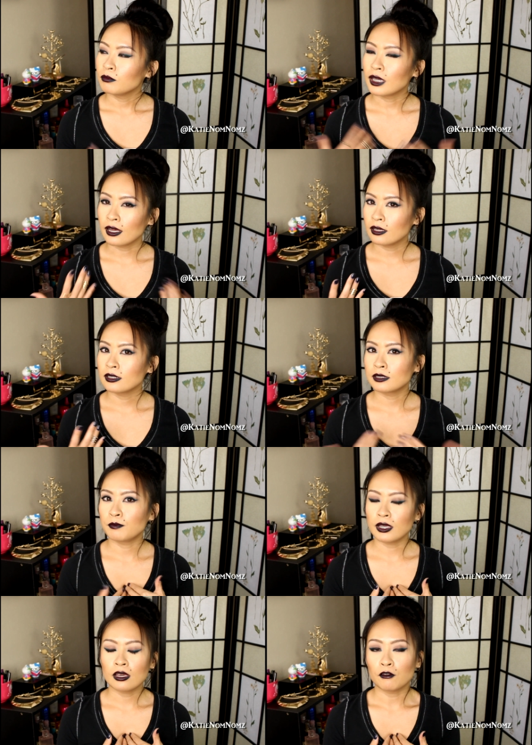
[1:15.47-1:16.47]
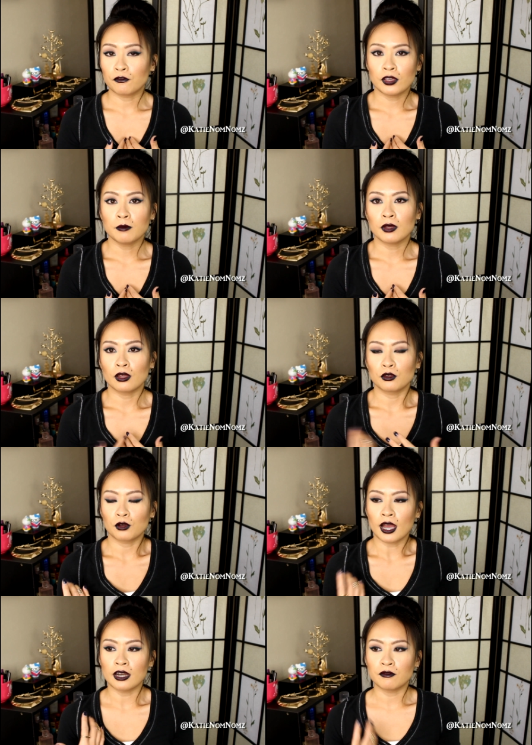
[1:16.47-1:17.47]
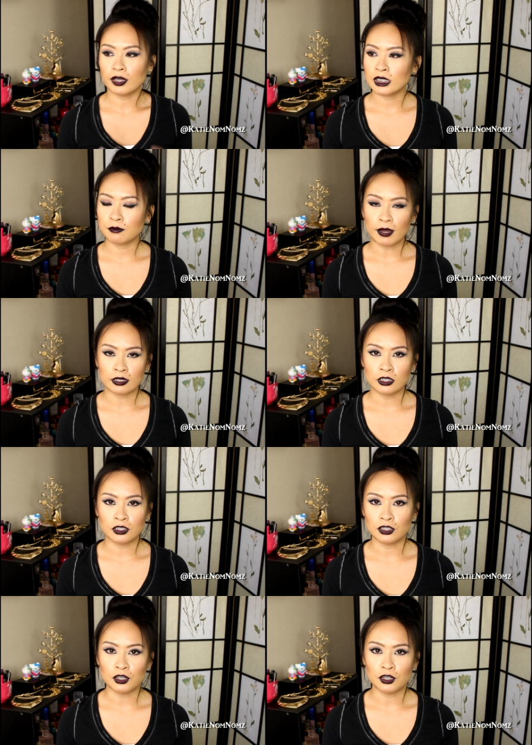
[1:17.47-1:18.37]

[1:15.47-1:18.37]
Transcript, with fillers: Because being a female, you're kind of expected